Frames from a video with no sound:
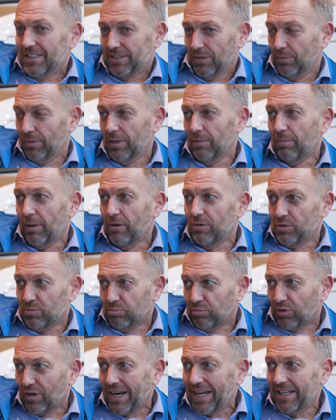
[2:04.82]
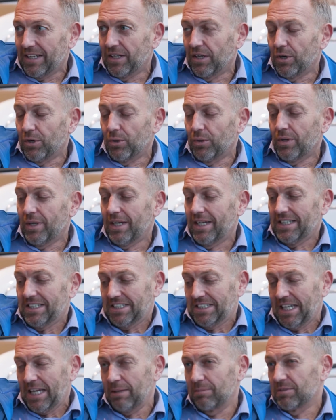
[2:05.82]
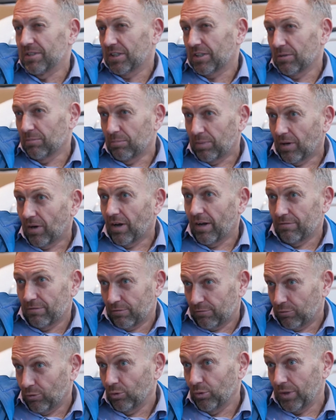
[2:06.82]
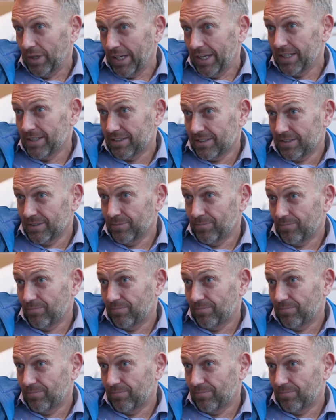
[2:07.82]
So when a boat's brand new, it's deemed to comply for 4 years.